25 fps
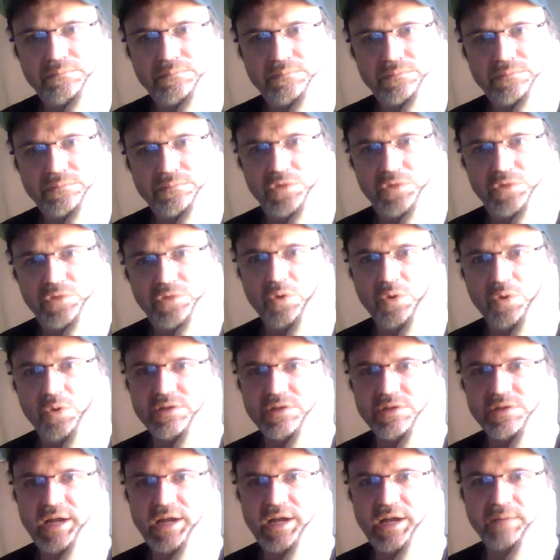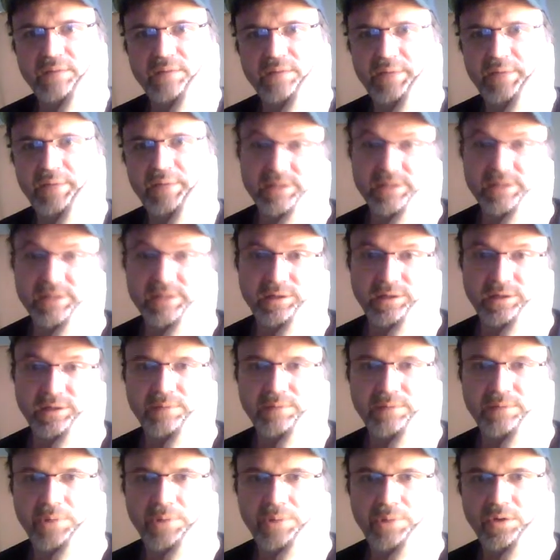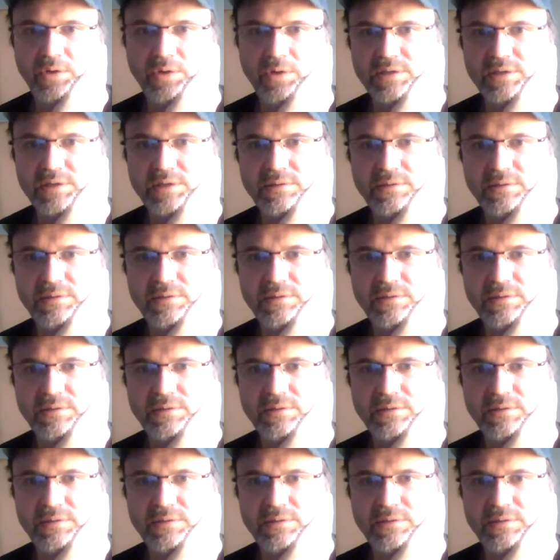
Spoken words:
new old stock, basically pokies.